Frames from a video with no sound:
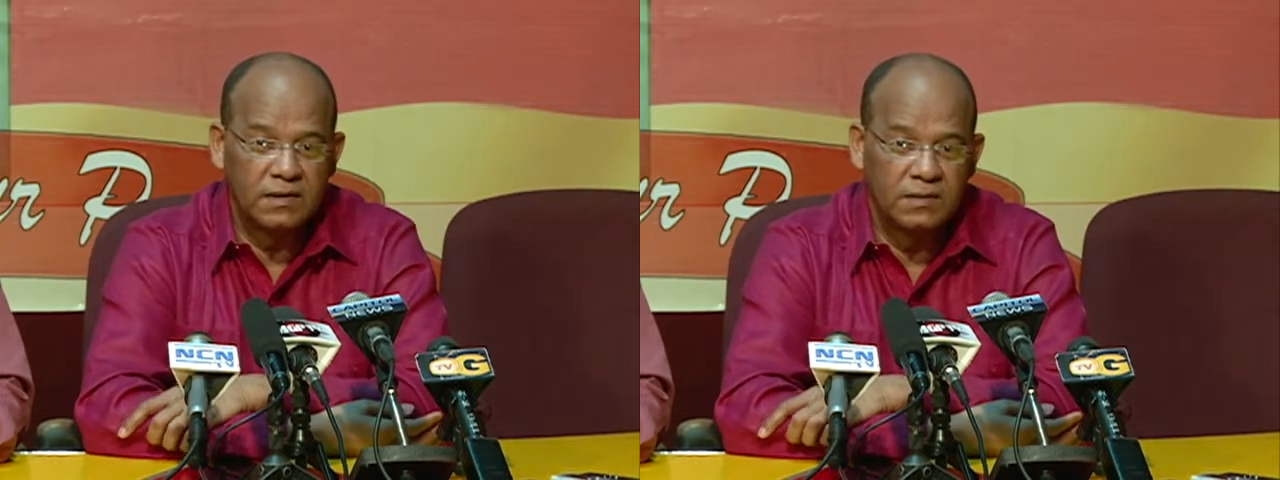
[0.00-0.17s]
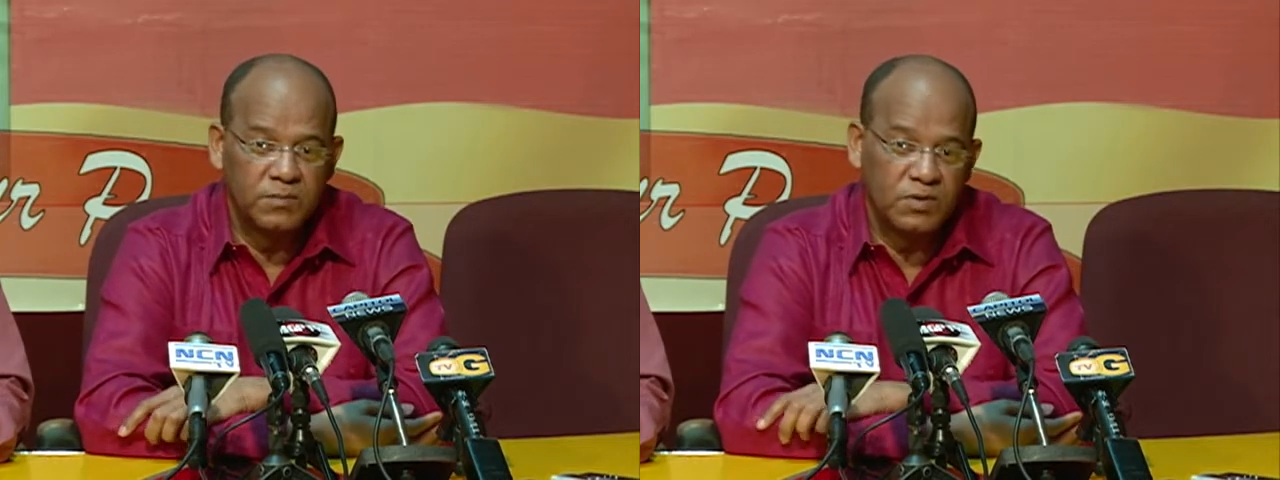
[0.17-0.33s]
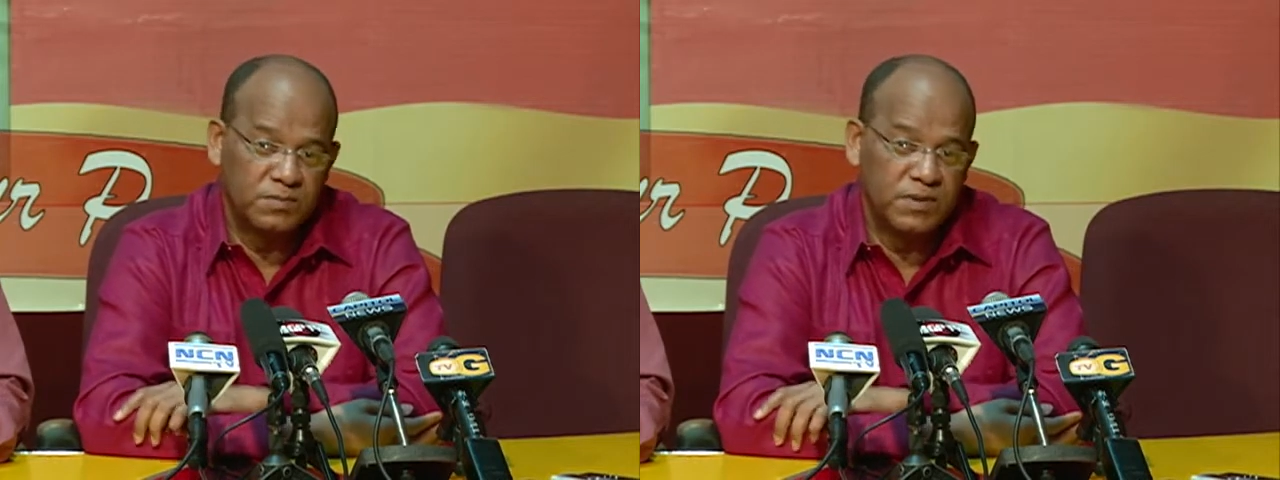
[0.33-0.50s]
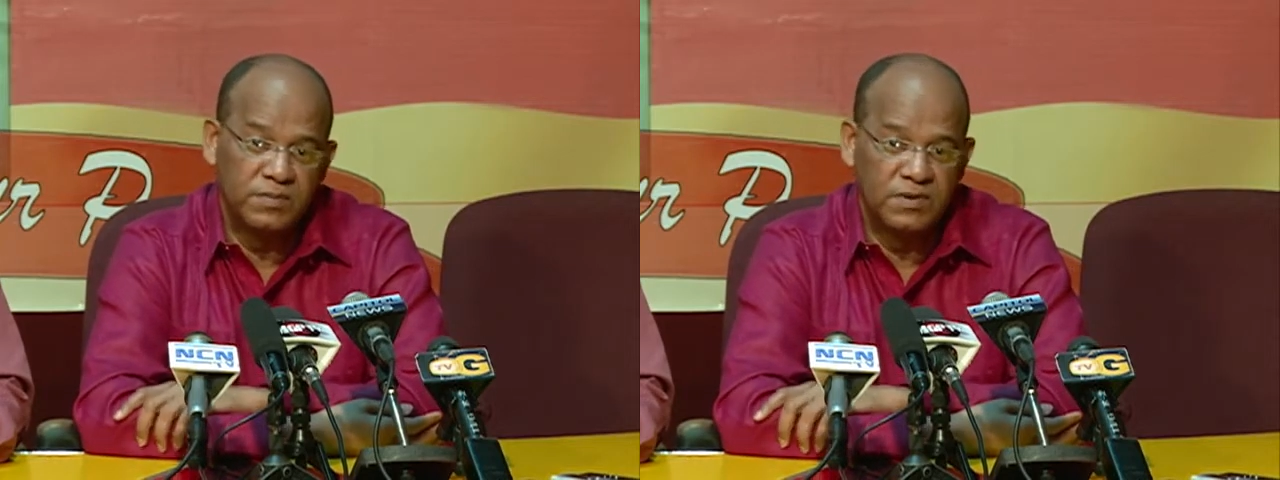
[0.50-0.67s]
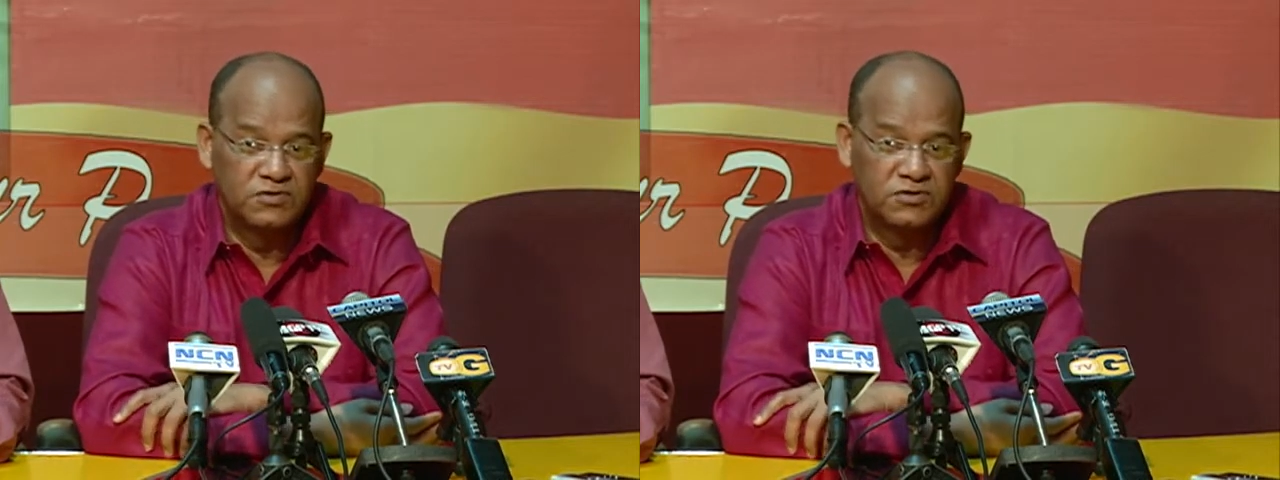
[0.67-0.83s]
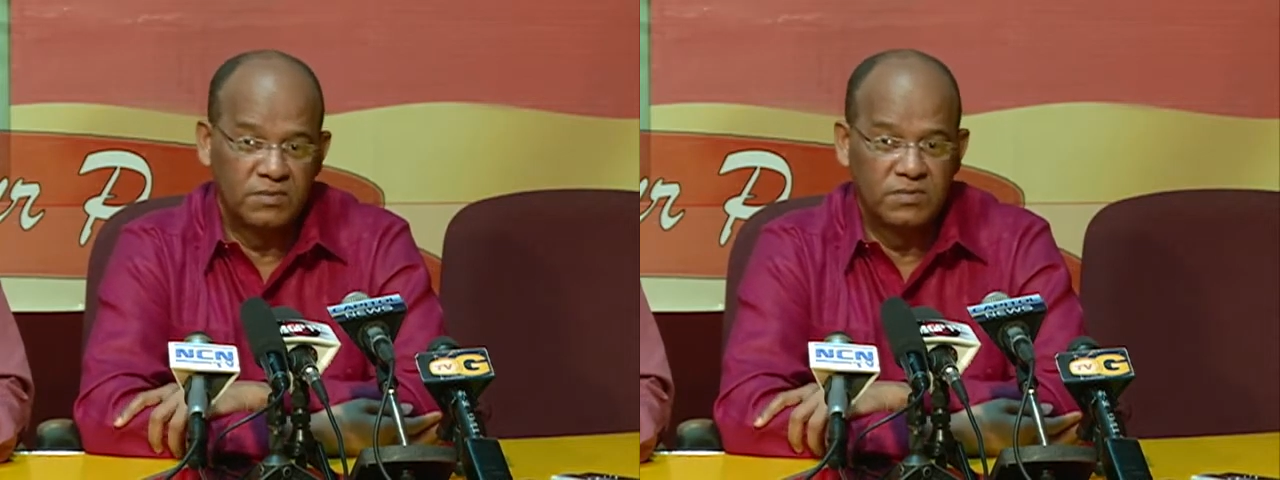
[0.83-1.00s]
can put people
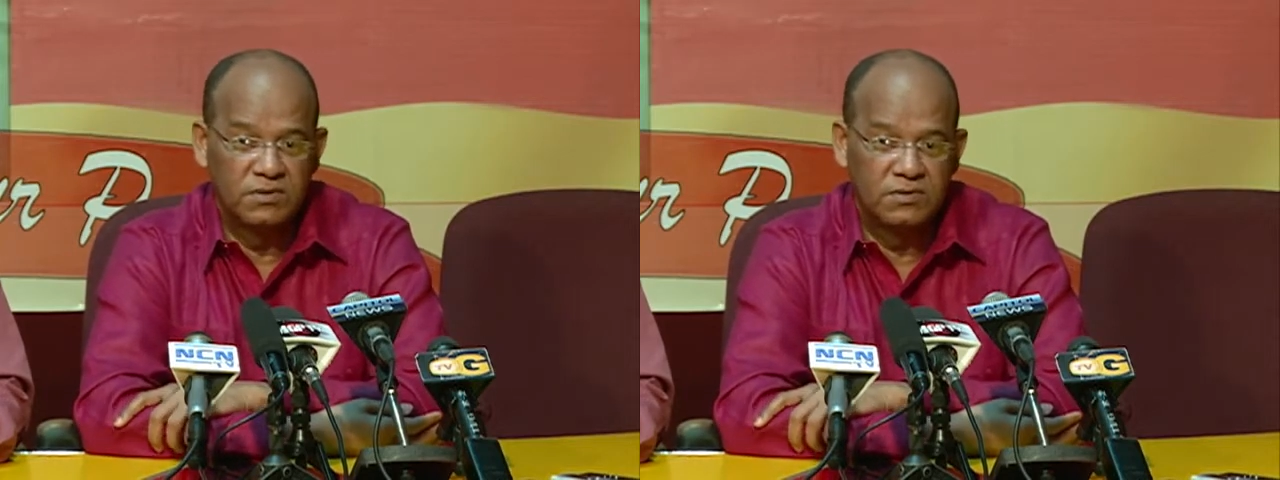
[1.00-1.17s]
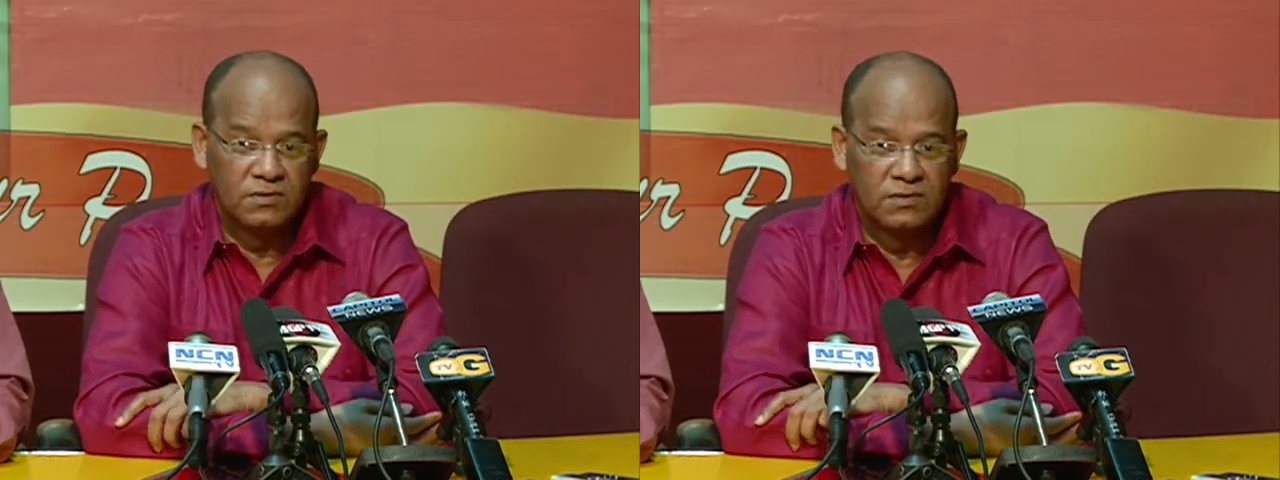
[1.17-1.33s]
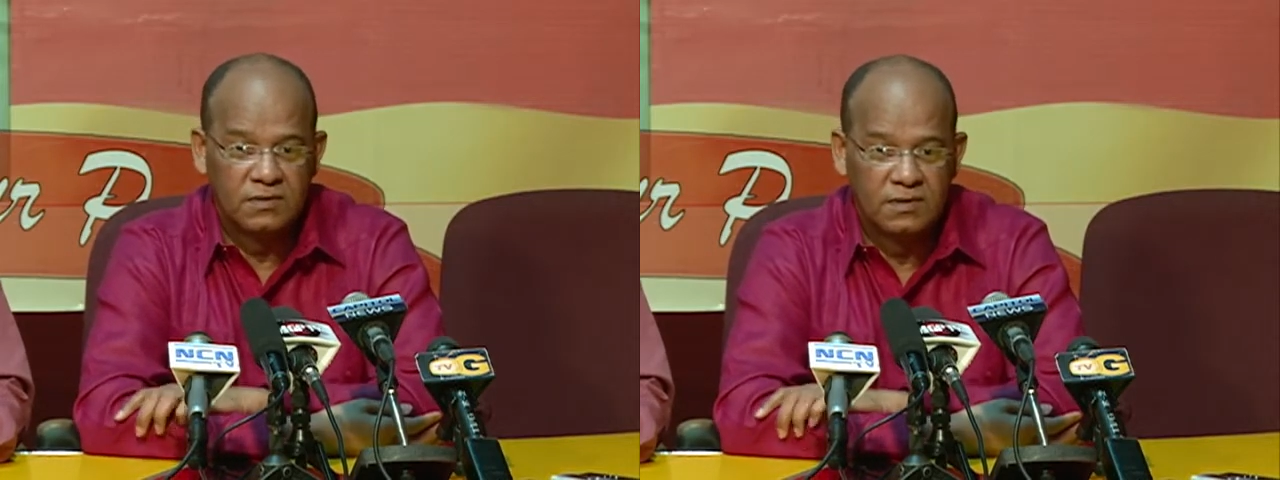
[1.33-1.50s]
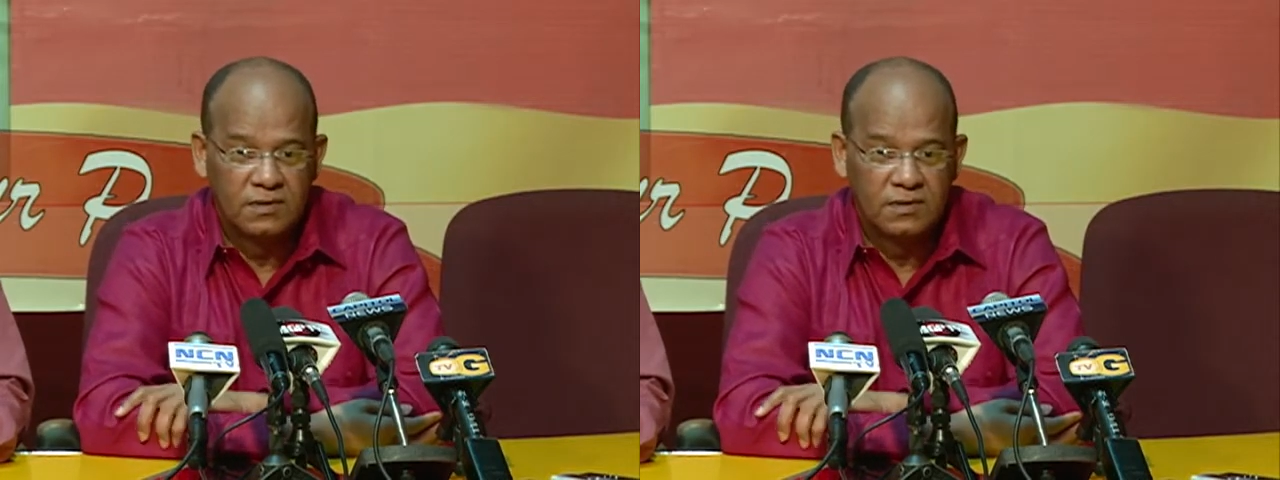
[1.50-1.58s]
in trouble too.